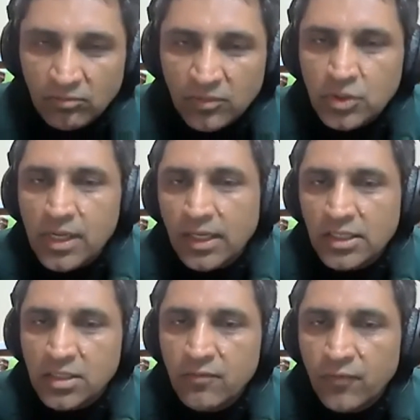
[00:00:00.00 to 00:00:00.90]
an extreme
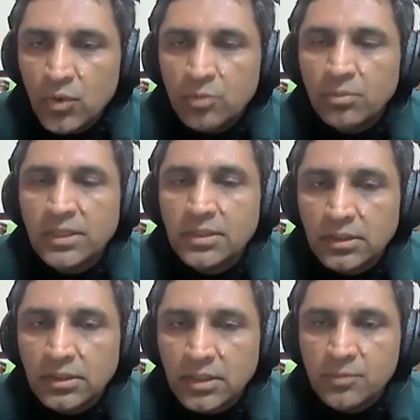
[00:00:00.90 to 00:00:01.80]
view, but uh,
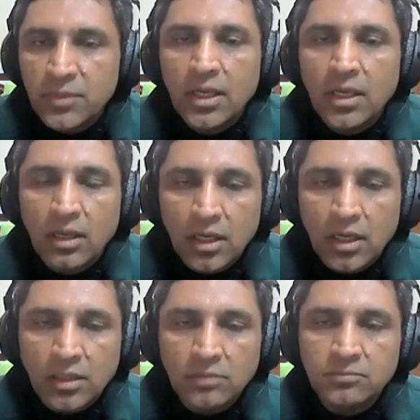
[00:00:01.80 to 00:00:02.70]
this may um,
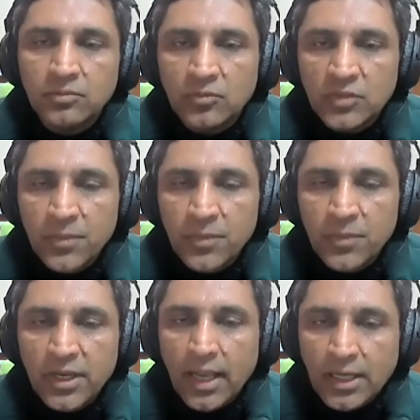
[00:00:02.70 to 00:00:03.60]
depend,
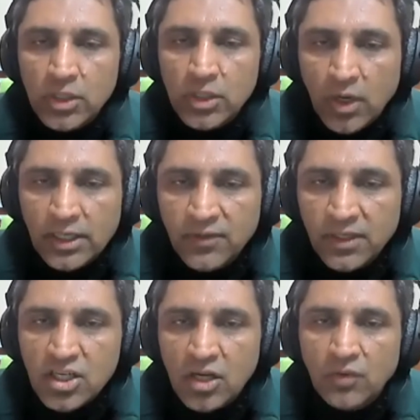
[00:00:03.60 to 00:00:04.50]
actual quantification
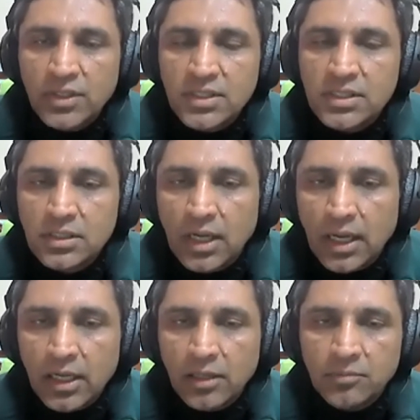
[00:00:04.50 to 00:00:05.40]
of this
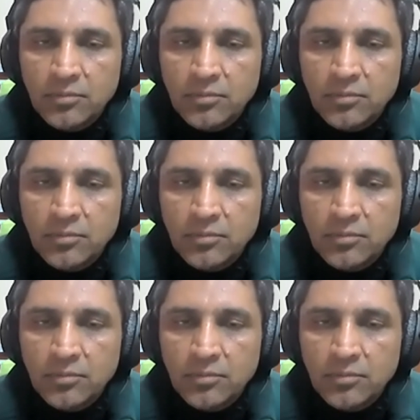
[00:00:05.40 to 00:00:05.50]
uh,